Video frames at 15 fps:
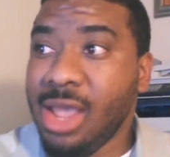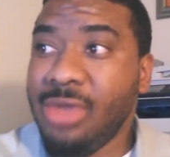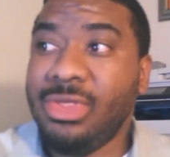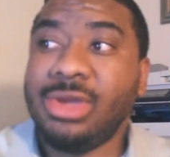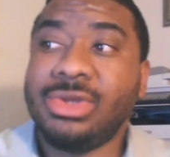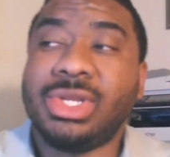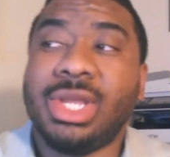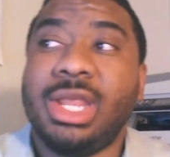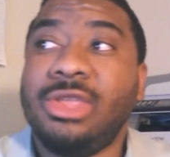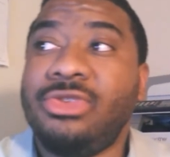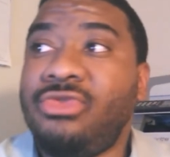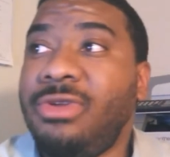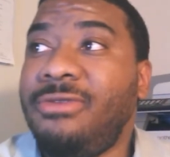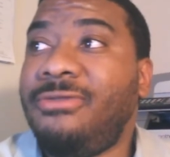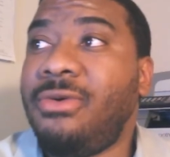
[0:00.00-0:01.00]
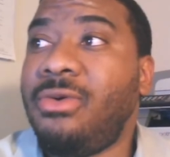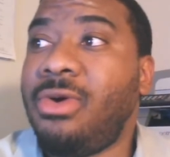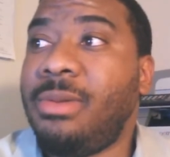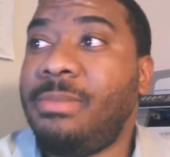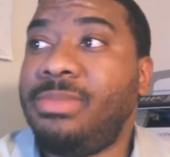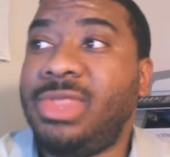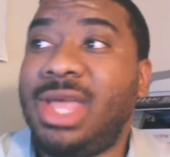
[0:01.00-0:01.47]
there's an entry
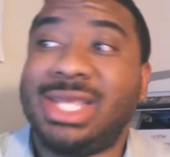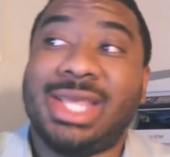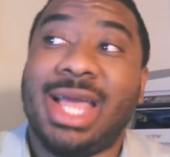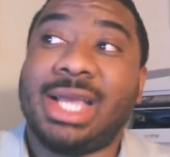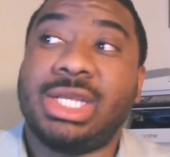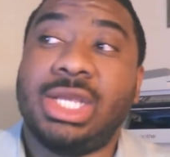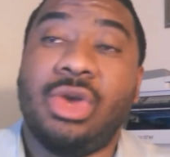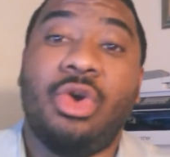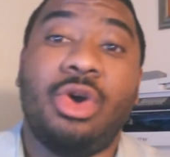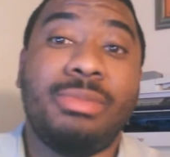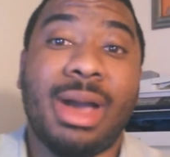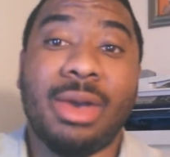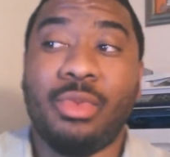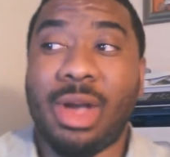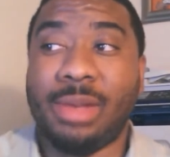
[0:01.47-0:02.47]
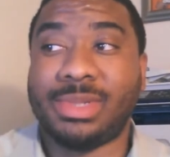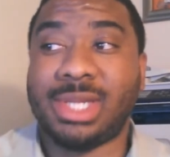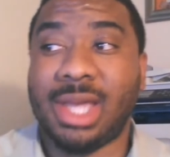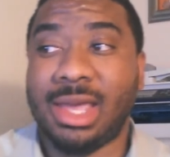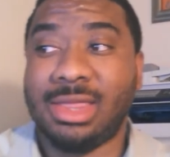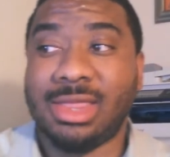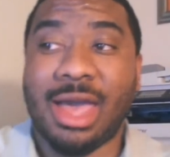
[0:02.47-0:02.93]
form that's actually on my
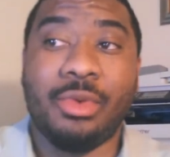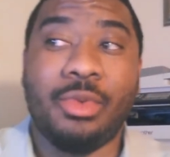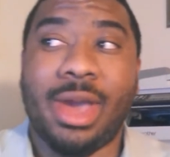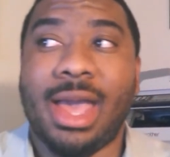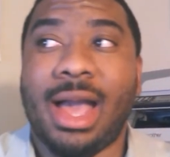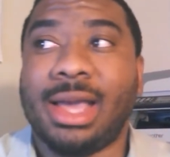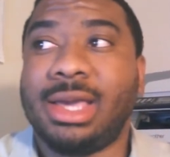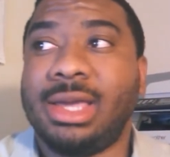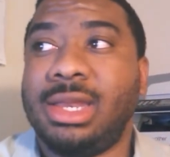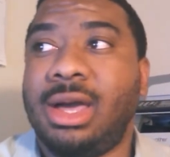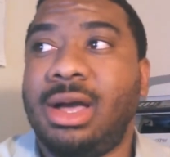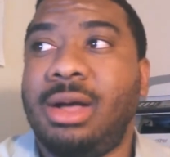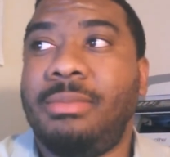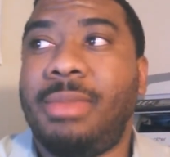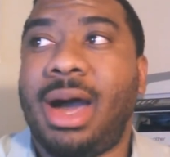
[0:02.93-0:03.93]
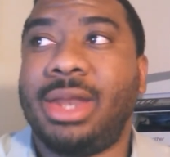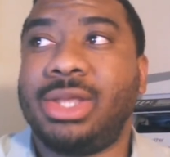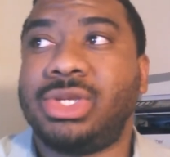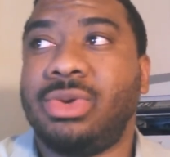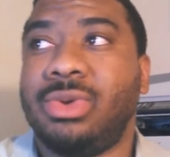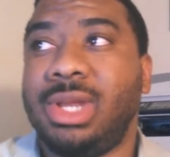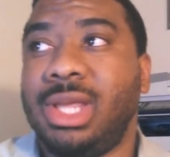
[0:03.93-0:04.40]
website. That way I can uh,
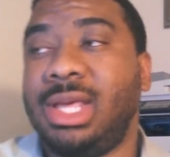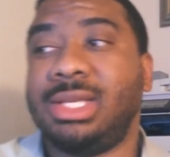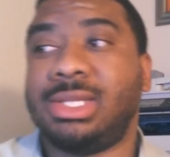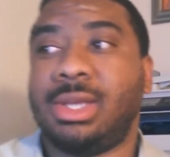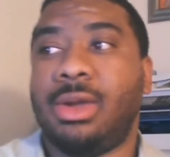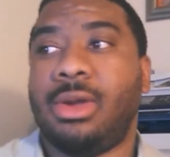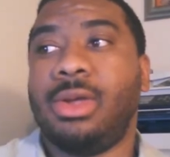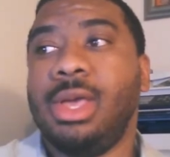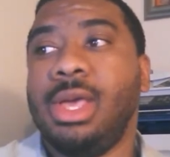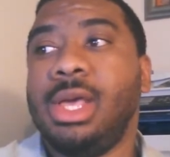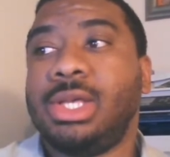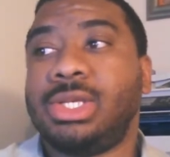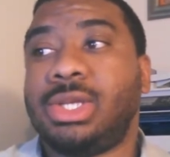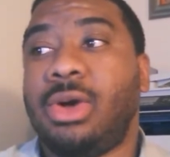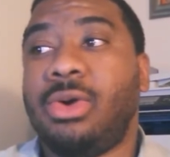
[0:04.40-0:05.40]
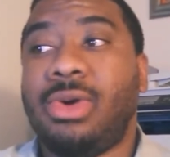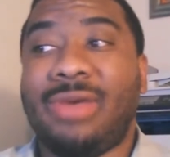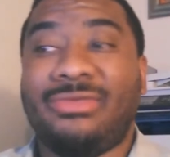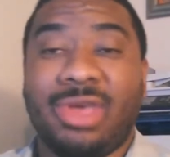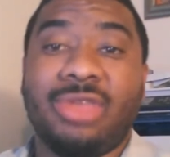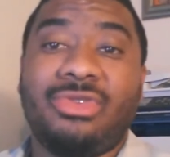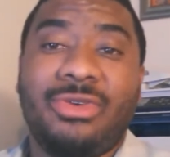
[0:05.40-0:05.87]
monitor it easier. So
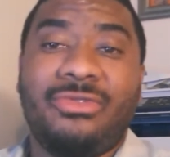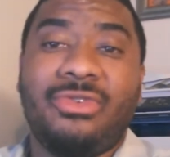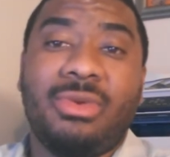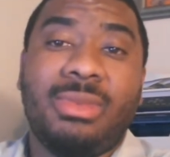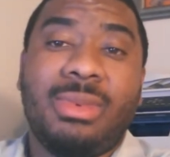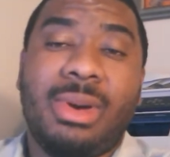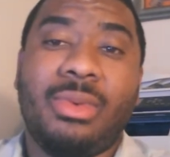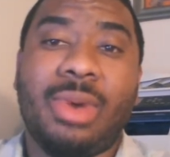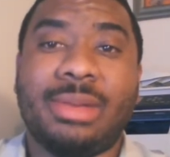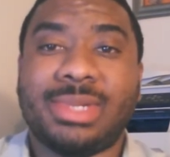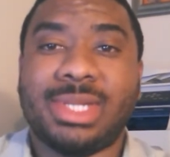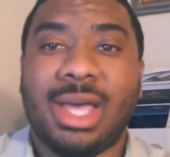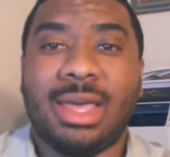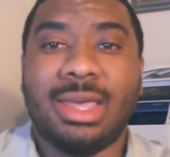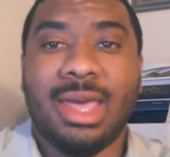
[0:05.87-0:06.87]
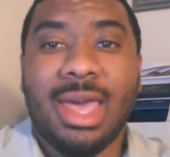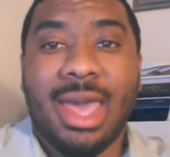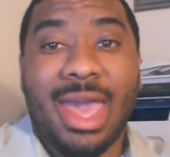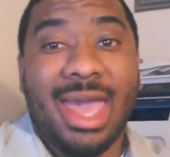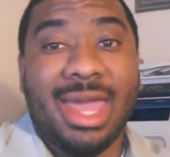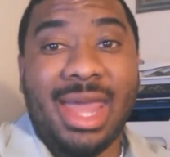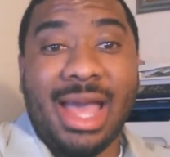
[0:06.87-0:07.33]
the entry form on my website,
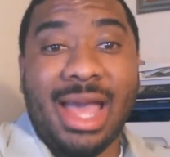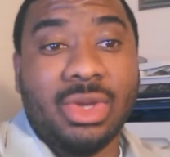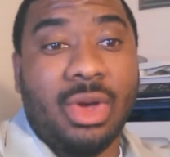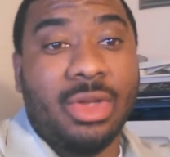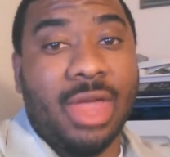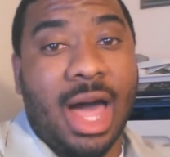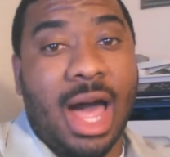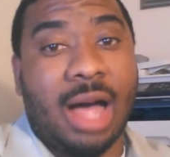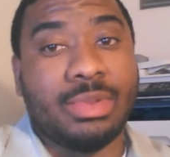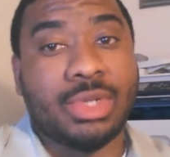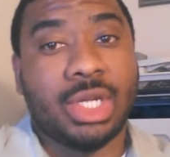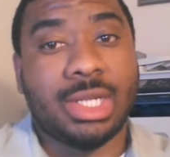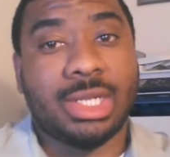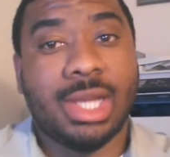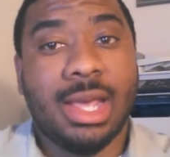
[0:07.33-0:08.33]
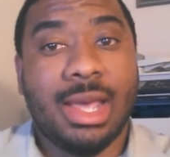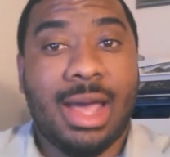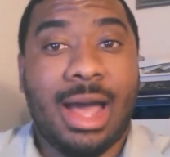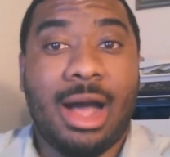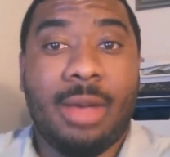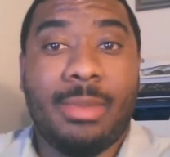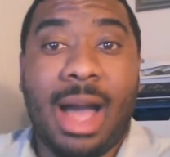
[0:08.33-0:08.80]
and it all the options.
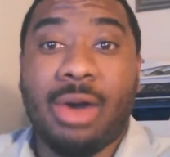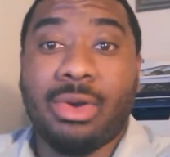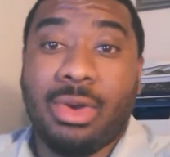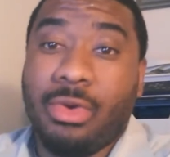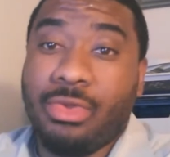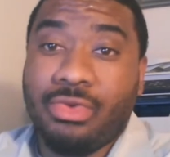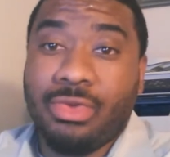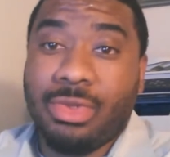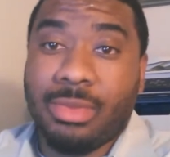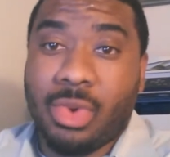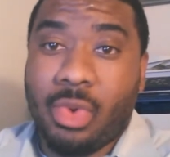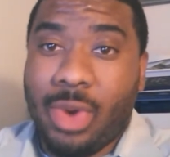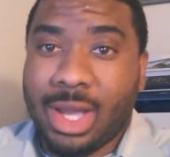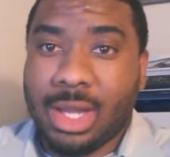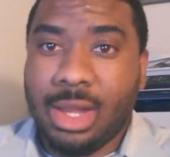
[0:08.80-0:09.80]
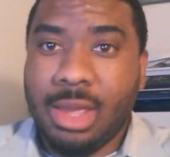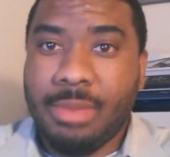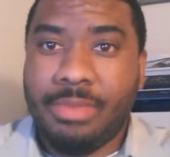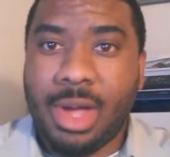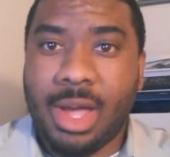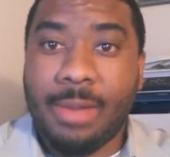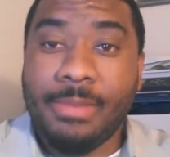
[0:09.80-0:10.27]
Um, I'll go through them quickly,
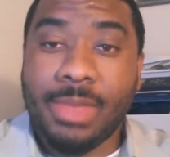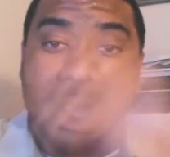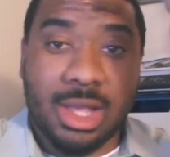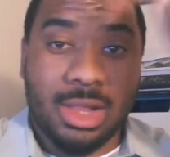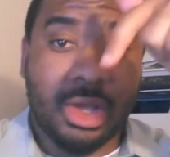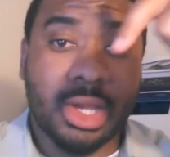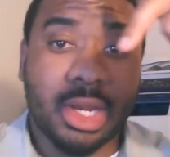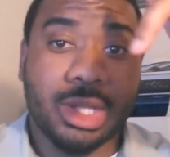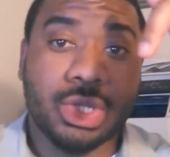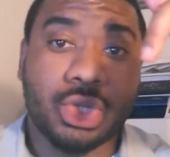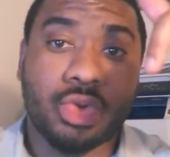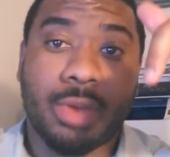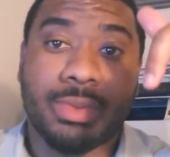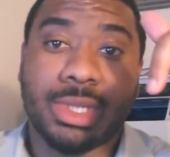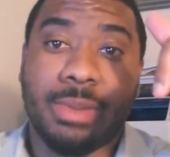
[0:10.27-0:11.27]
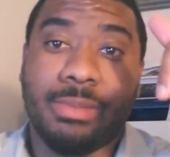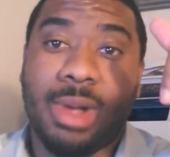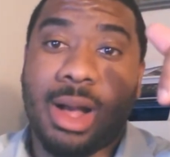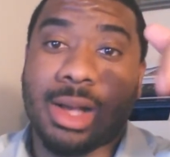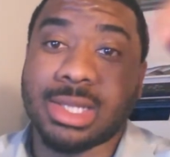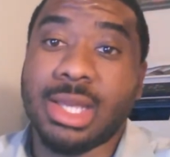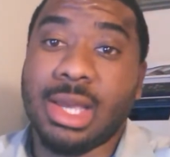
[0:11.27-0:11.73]
but look in the description
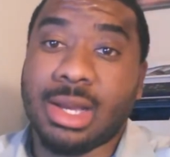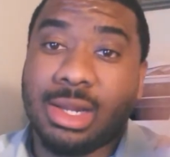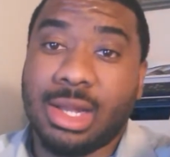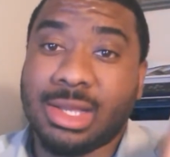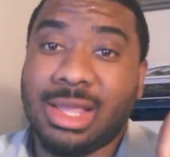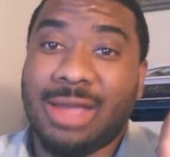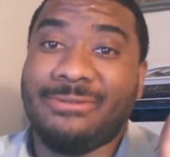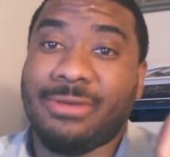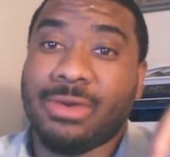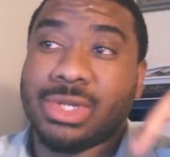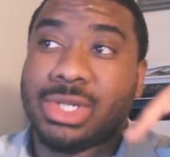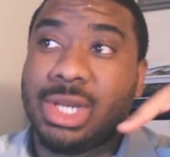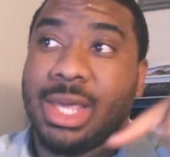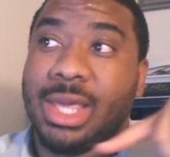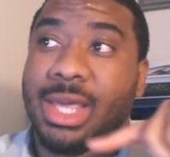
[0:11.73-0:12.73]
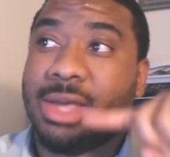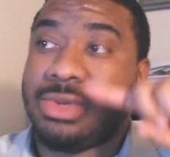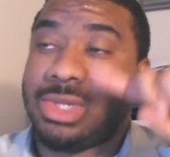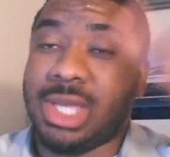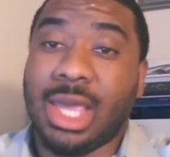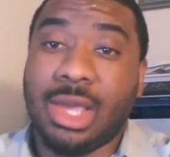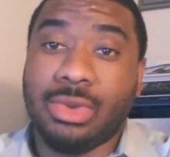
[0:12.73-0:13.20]
box, click that first link. It'll
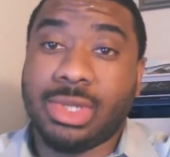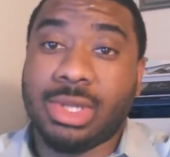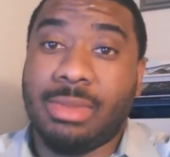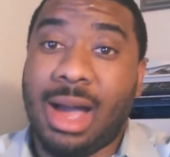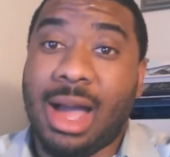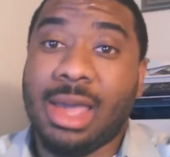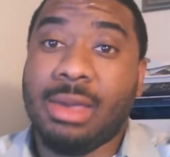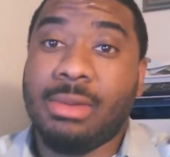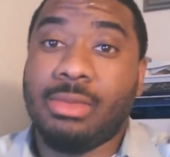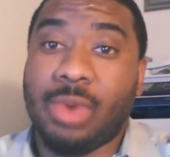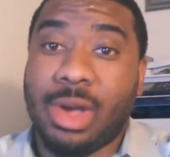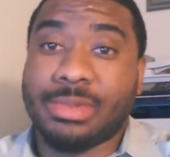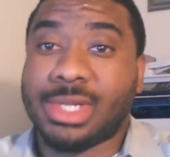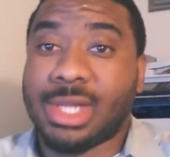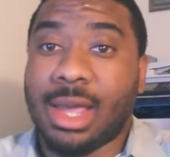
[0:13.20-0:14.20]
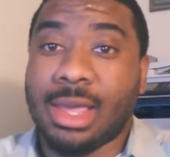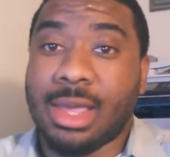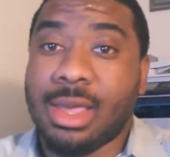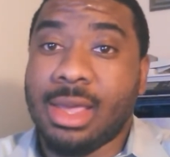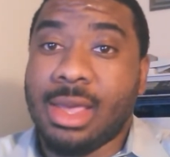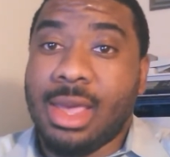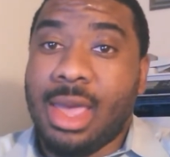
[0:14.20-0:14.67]
take you to my website,
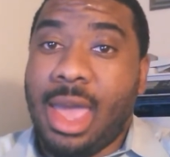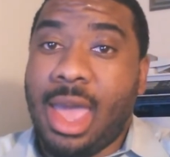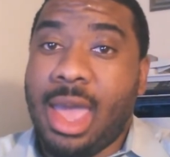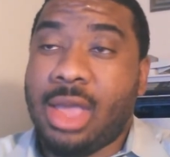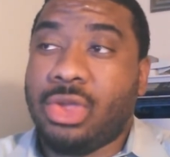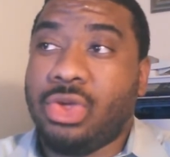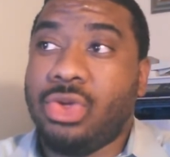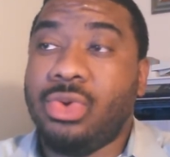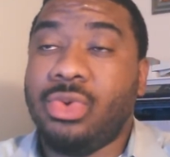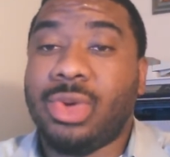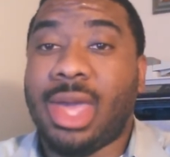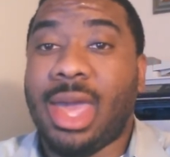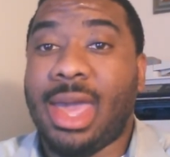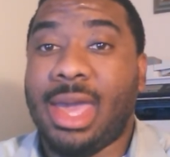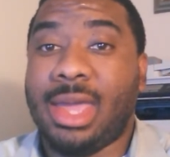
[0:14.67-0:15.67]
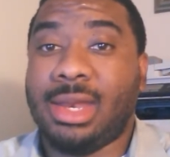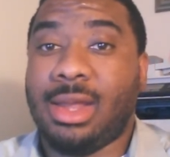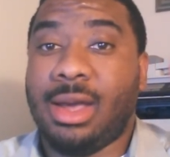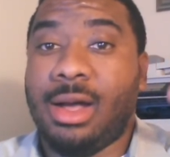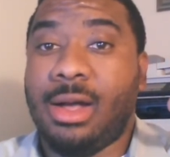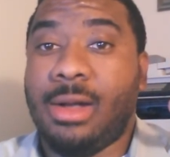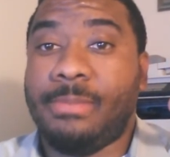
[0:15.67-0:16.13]
and you can
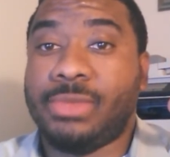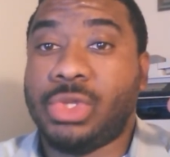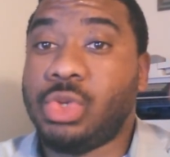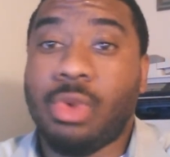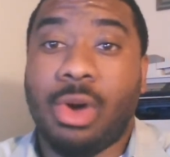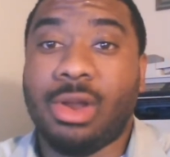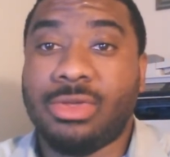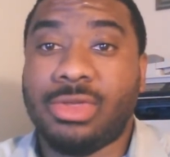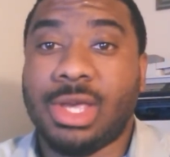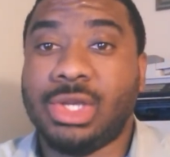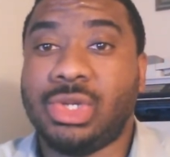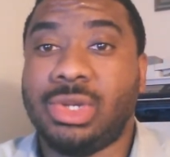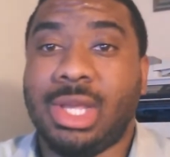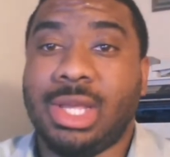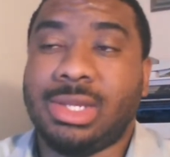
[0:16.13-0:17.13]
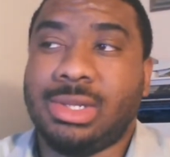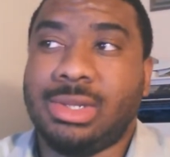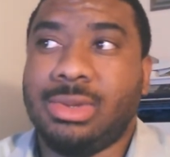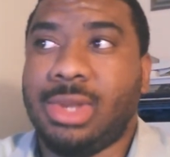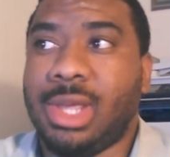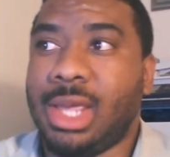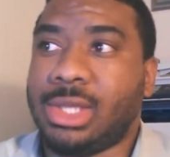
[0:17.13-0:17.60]
um, do all the things you need to
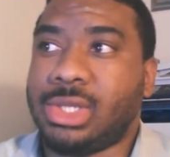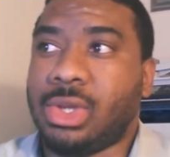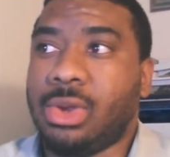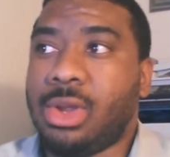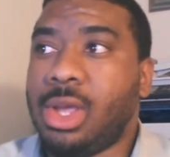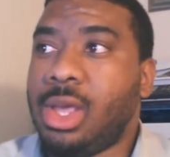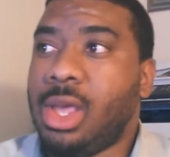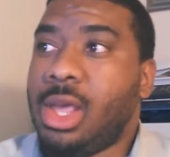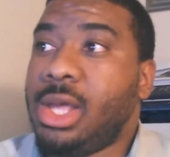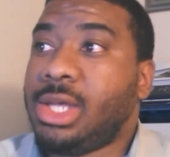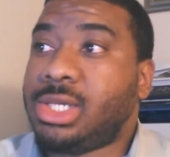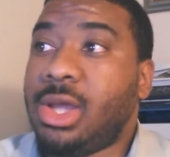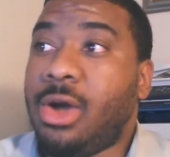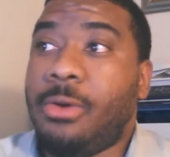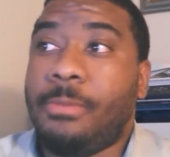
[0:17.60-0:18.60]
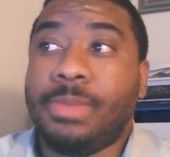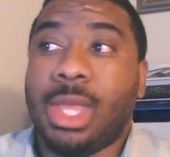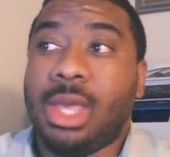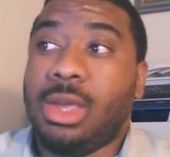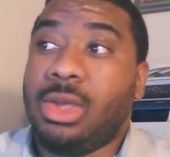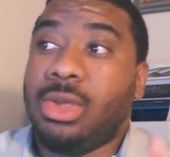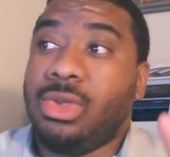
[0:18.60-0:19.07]
do to enter. So
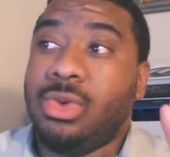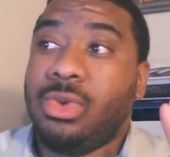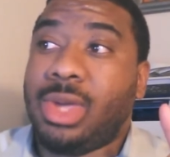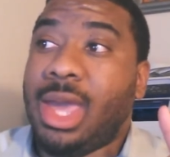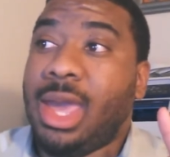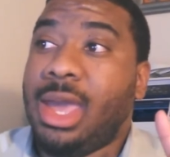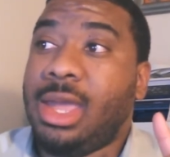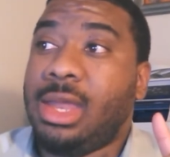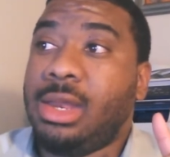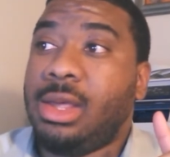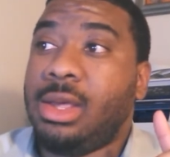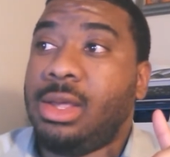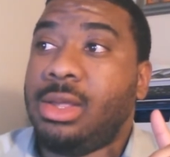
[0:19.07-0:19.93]
you can